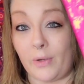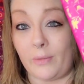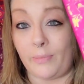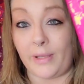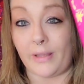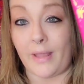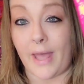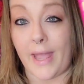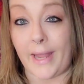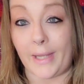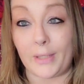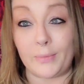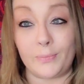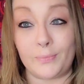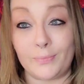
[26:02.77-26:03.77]
I would be
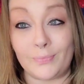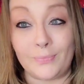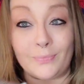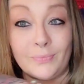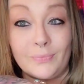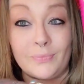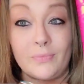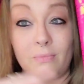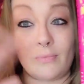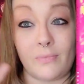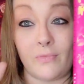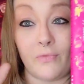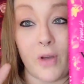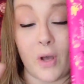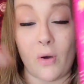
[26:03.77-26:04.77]
like,
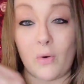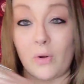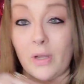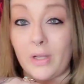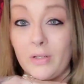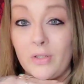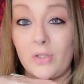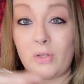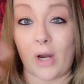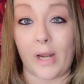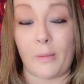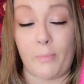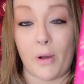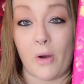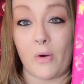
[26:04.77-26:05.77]
Vogue,
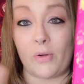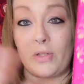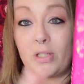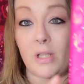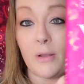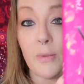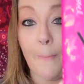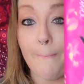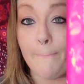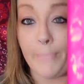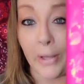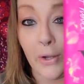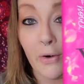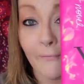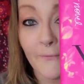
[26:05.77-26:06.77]
strike a pose.
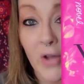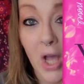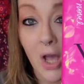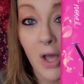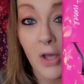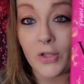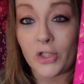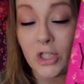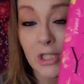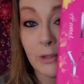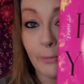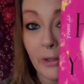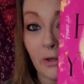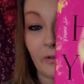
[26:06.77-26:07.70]
Beautiful. She's